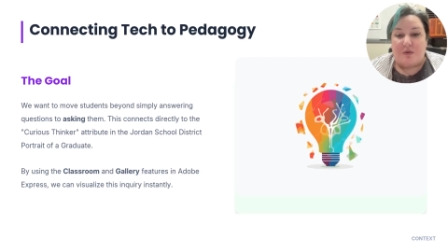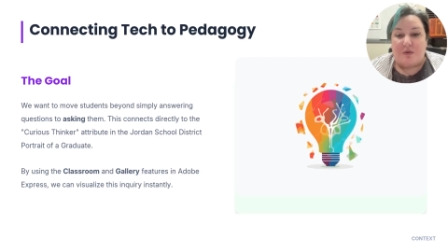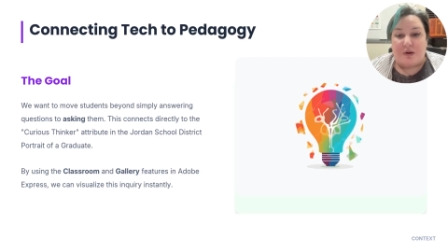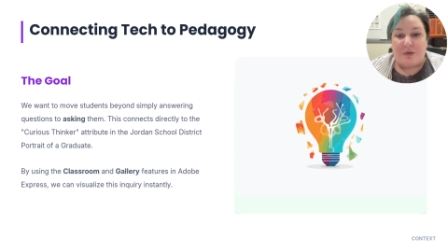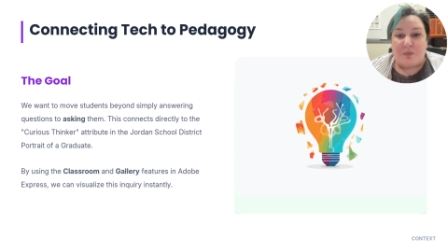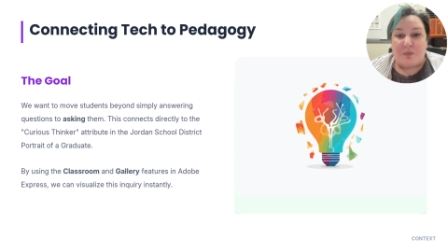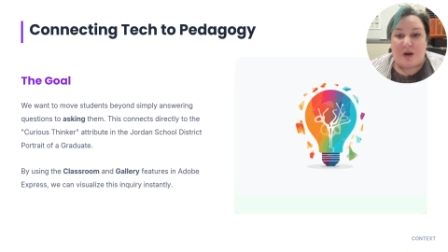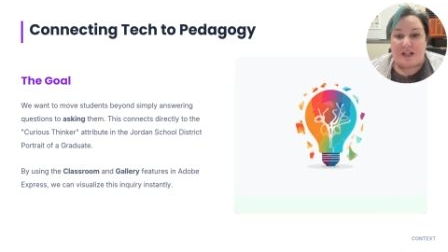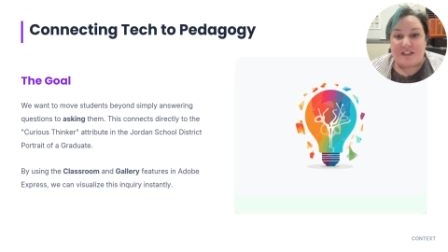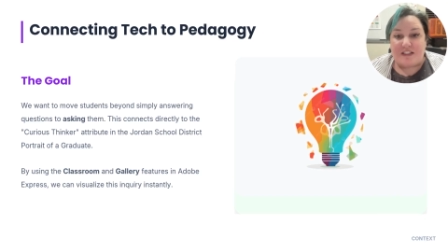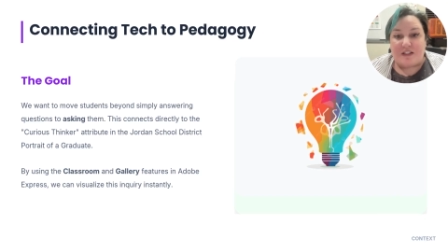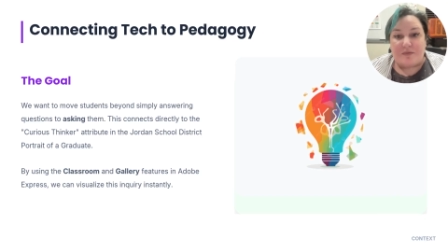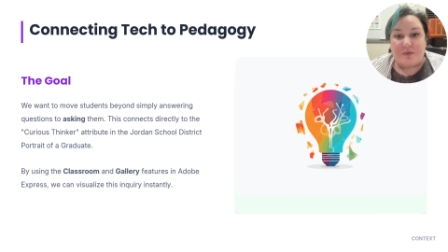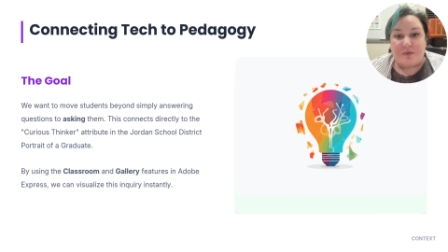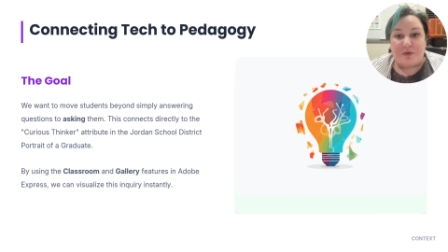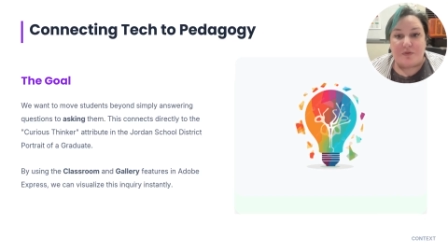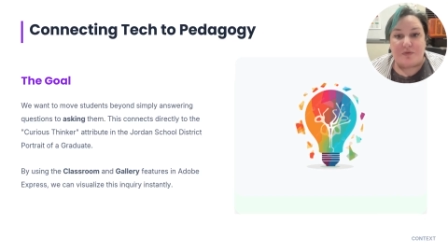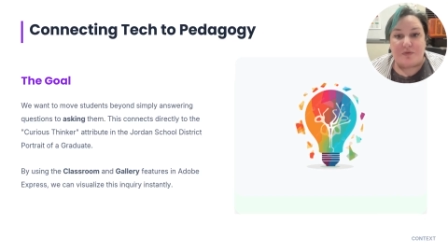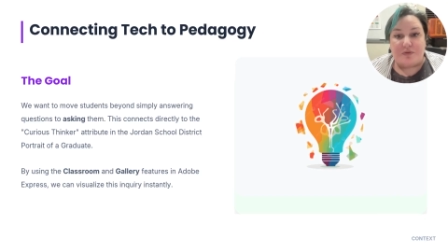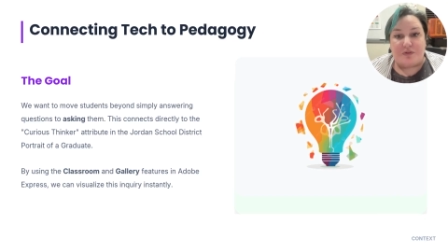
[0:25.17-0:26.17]
we want to
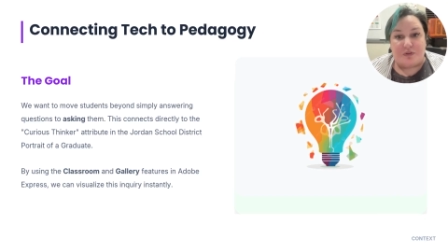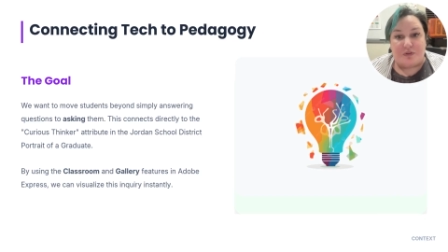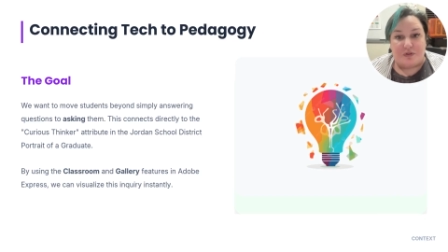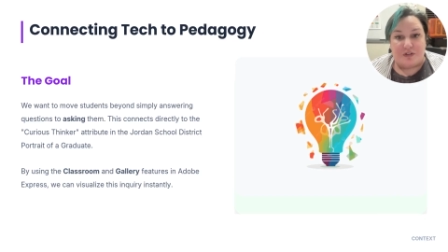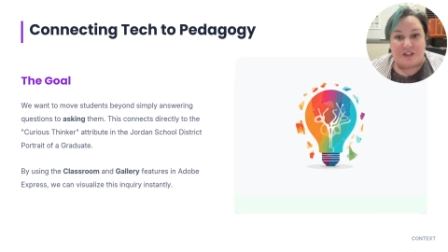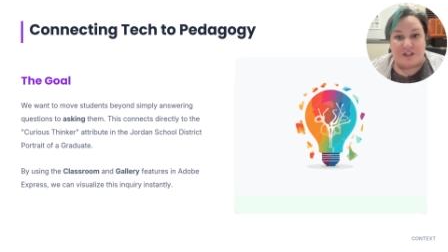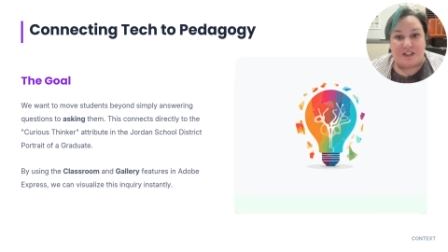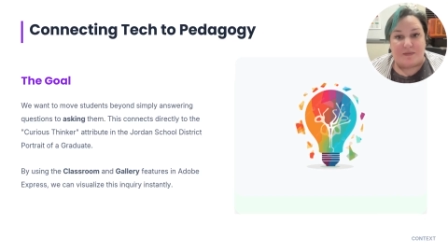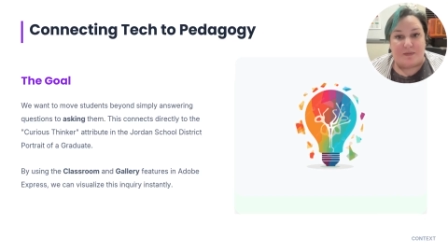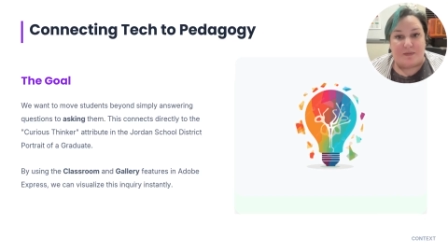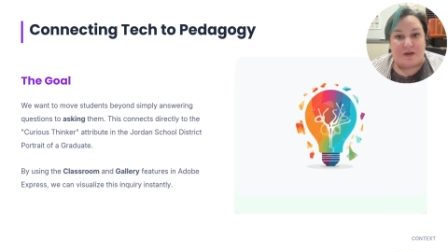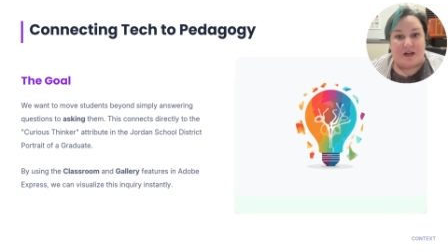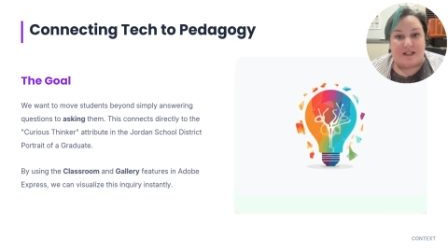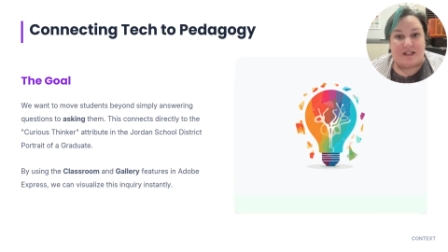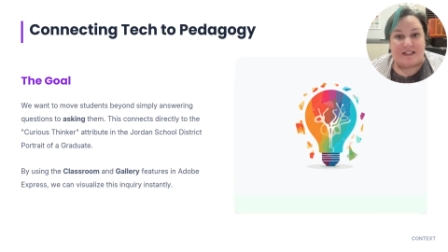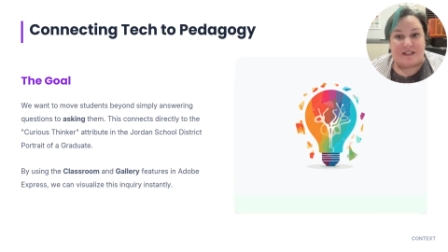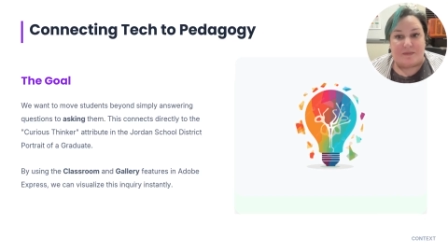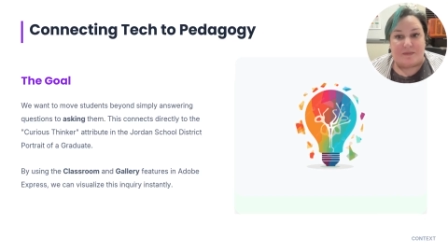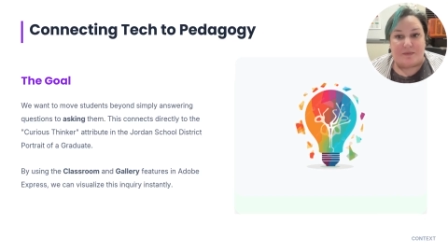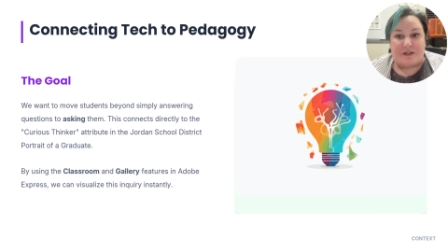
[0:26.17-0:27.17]
move students
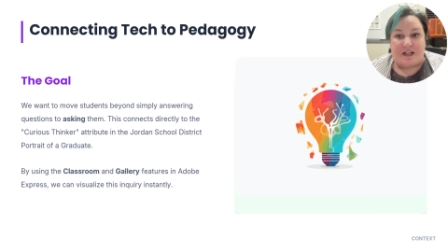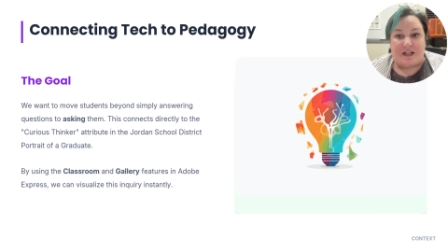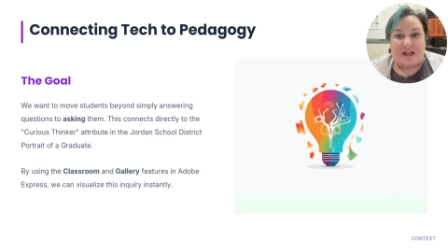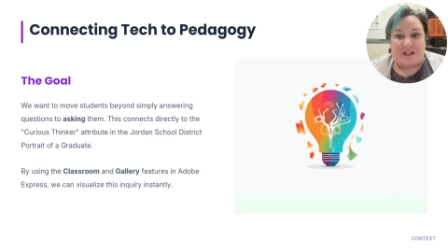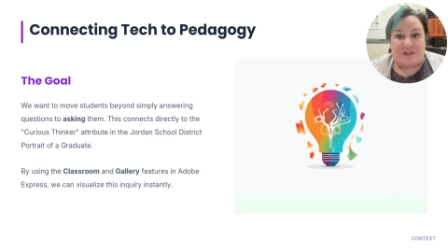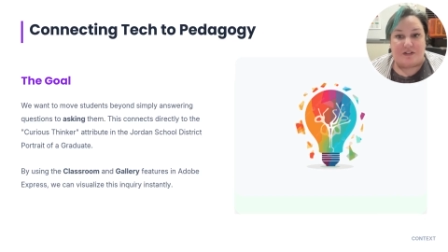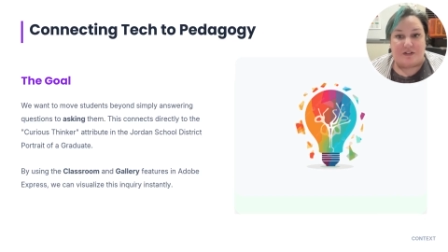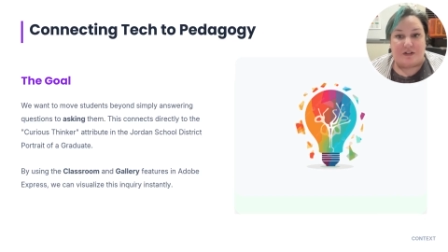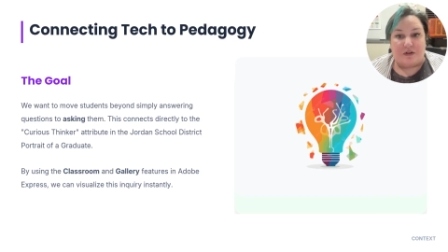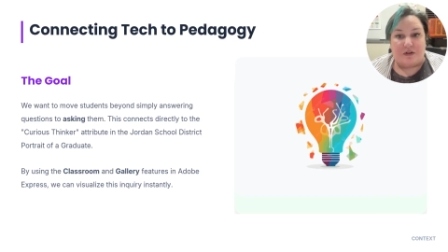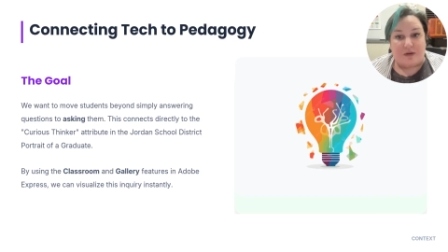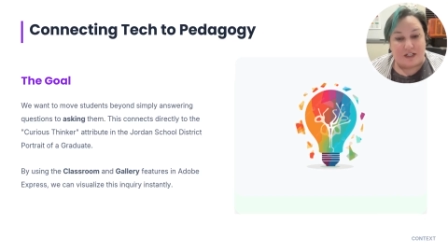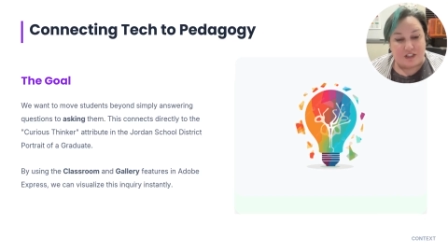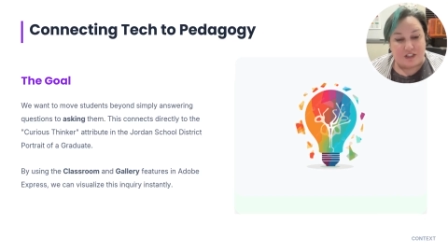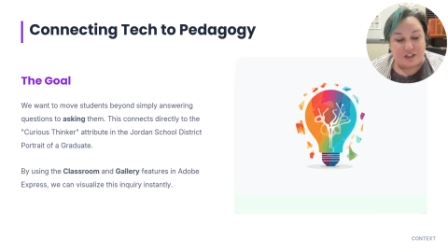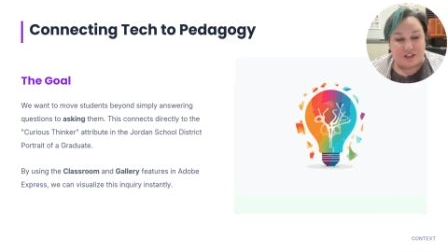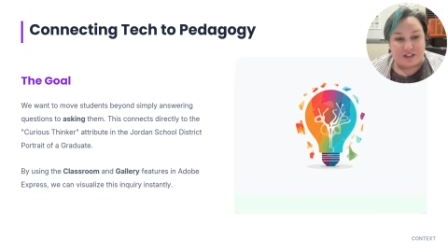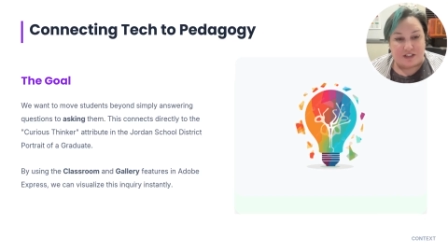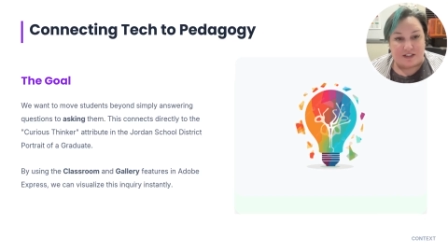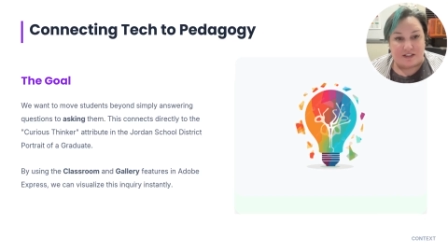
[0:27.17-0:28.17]
beyond simply answering
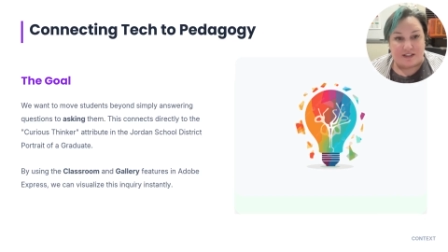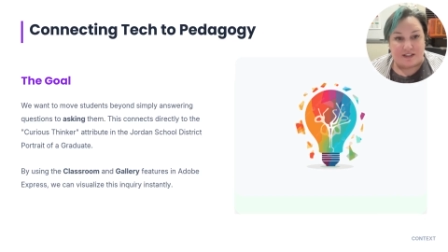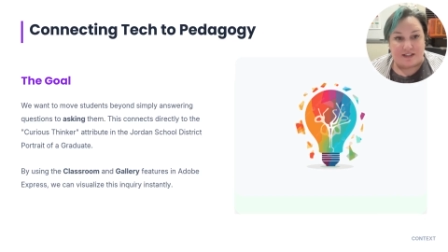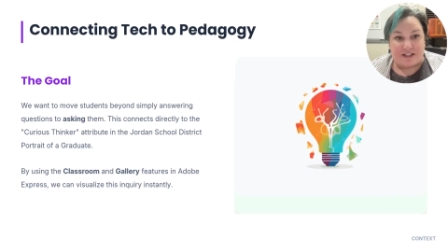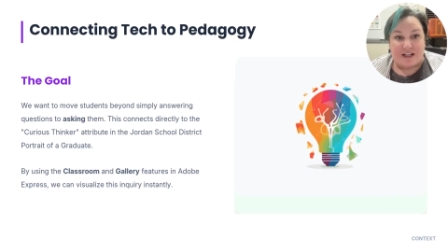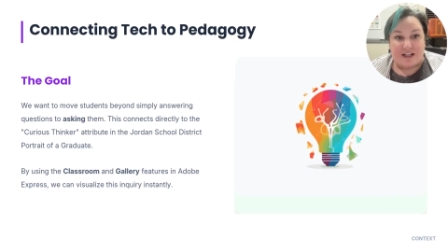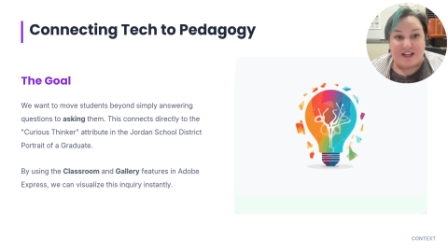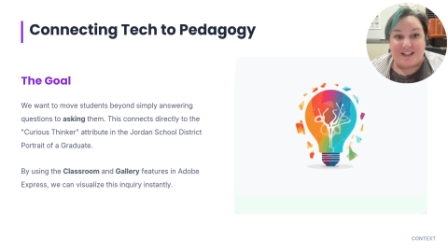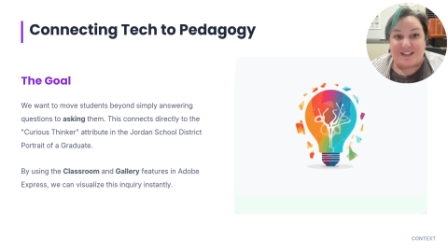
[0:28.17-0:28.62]
questions